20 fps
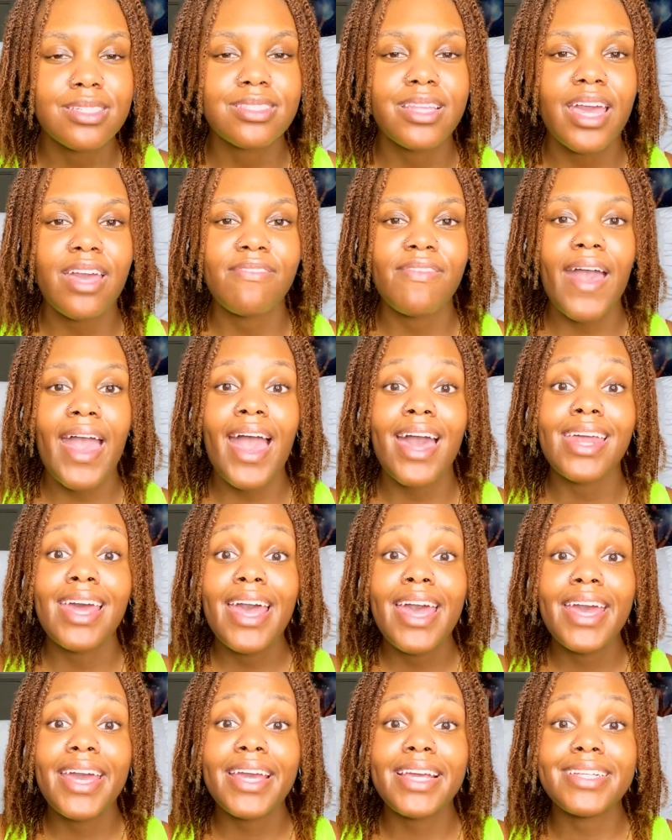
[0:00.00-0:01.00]
They've had
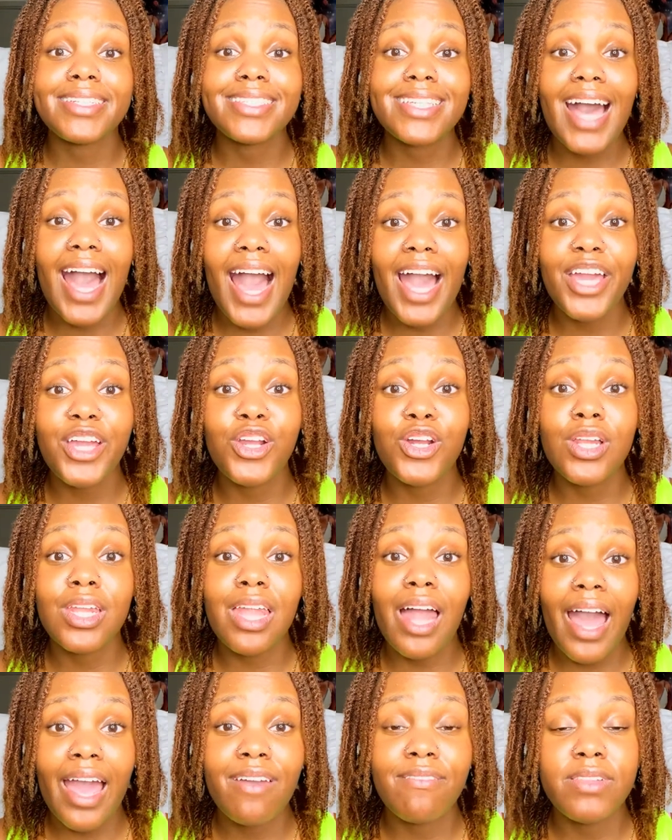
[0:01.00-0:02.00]
entire
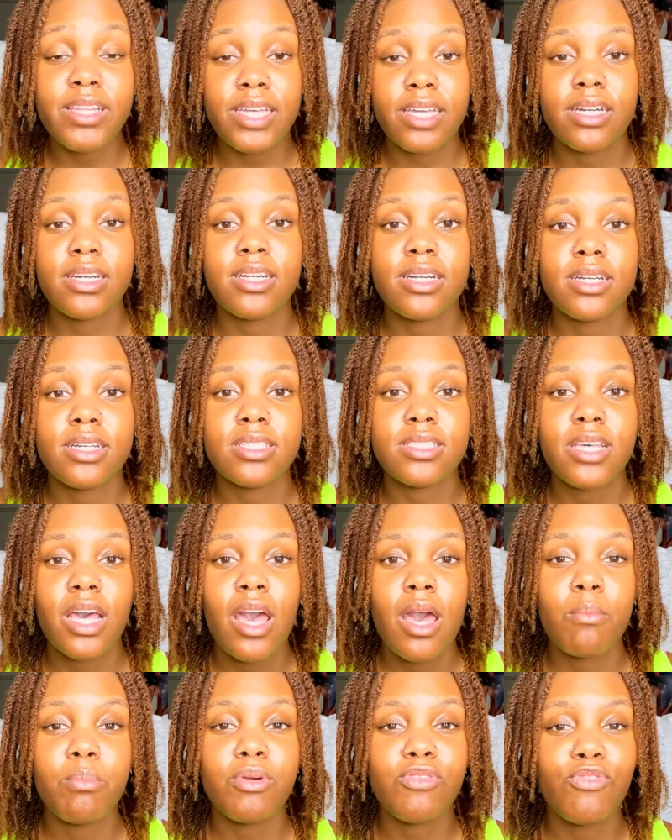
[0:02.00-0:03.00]
livelihoods
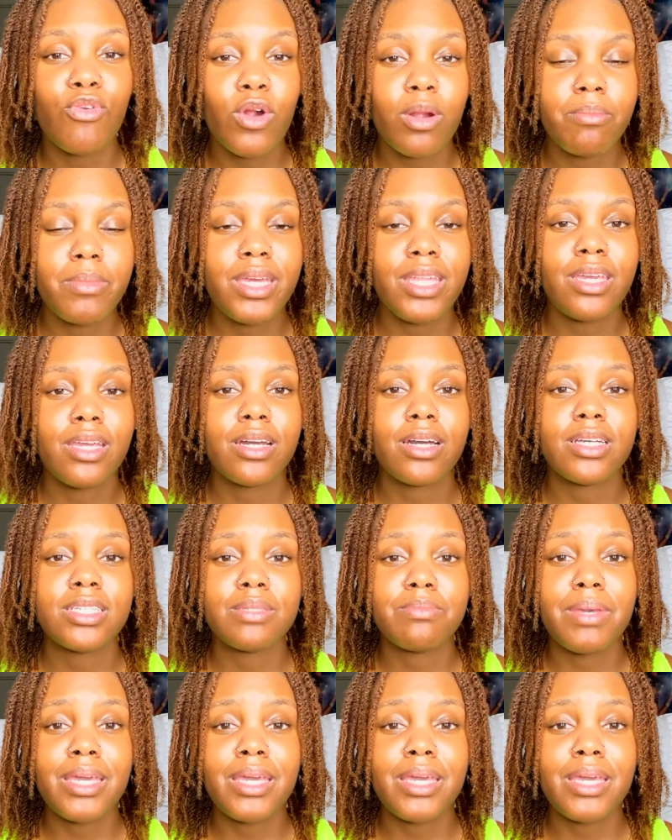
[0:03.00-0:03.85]
before meeting us,